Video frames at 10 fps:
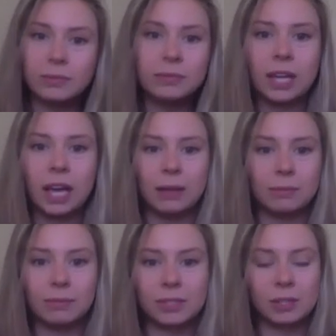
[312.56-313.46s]

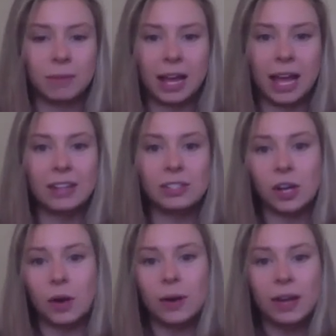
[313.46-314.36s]
came to my head.
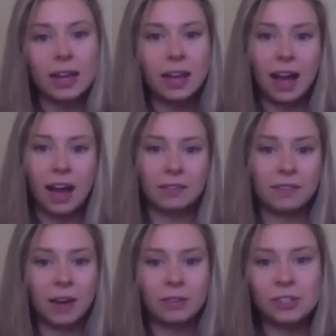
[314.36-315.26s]
So I
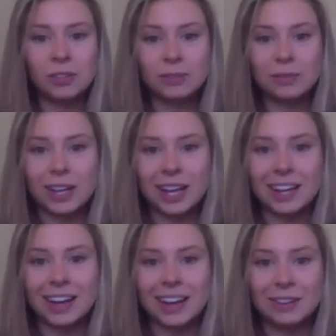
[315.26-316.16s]
found you,
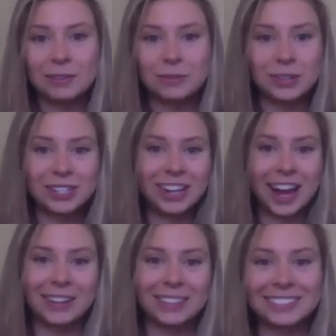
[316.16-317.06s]
and I reached
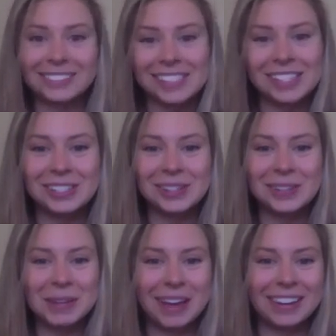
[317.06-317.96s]
out, sent you an
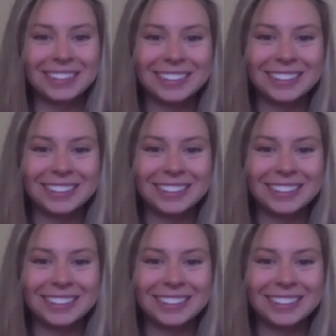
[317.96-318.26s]
email.